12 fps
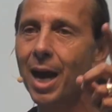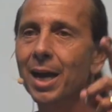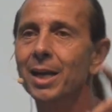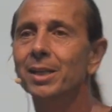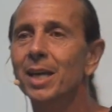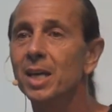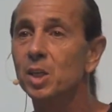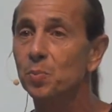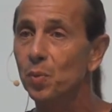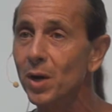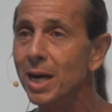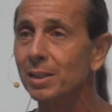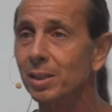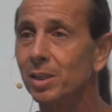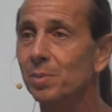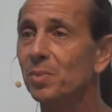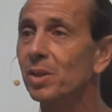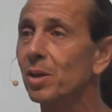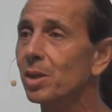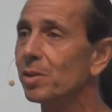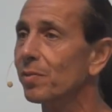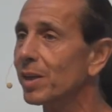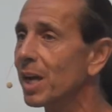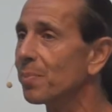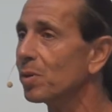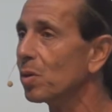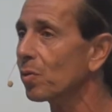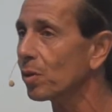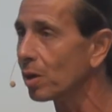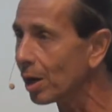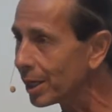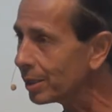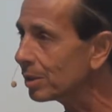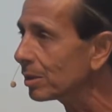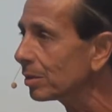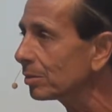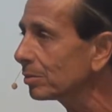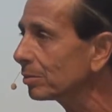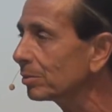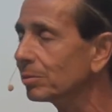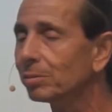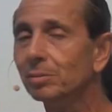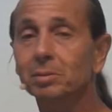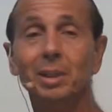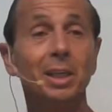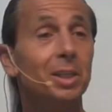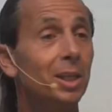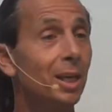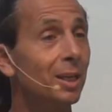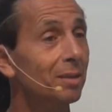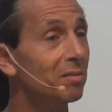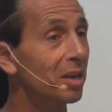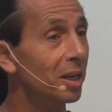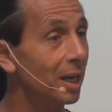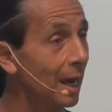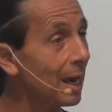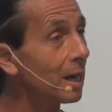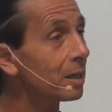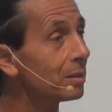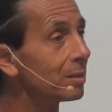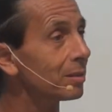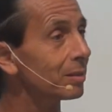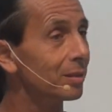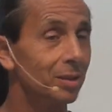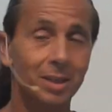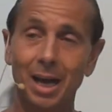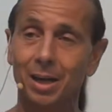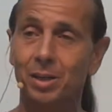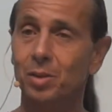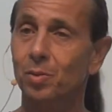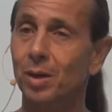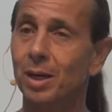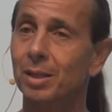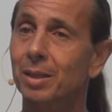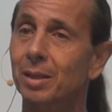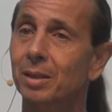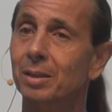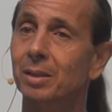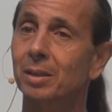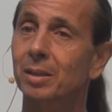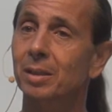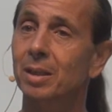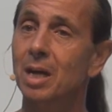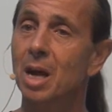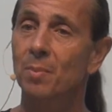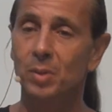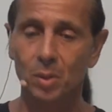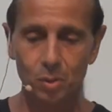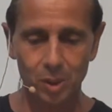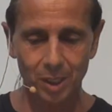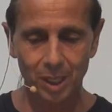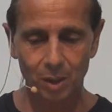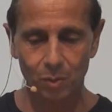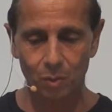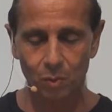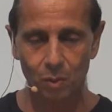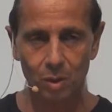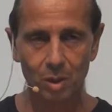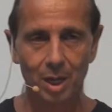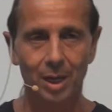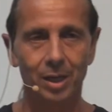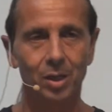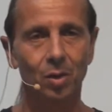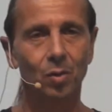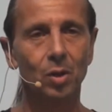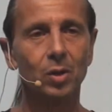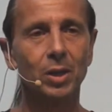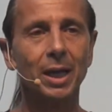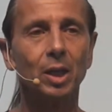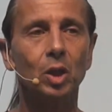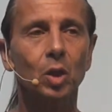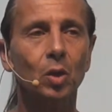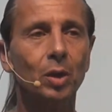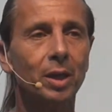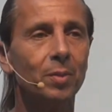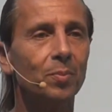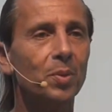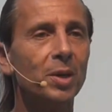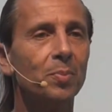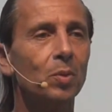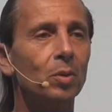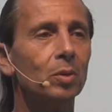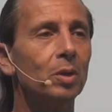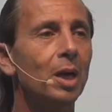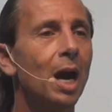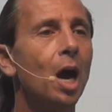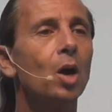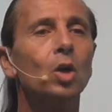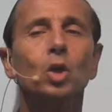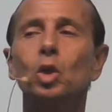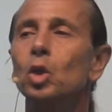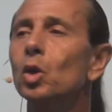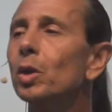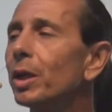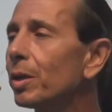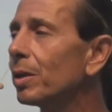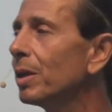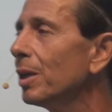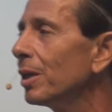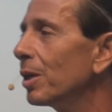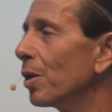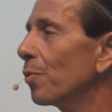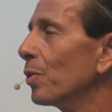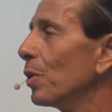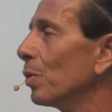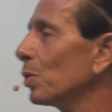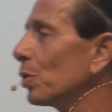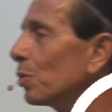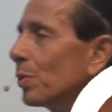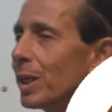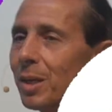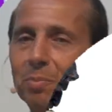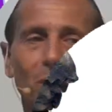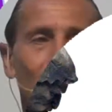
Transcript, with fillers: And it takes practice. It'd be nice if it happened overnight. Not saying it can't, because God can do anything. But there's that area where, you know, that learning, people are learning, you know, if we don't learn, we get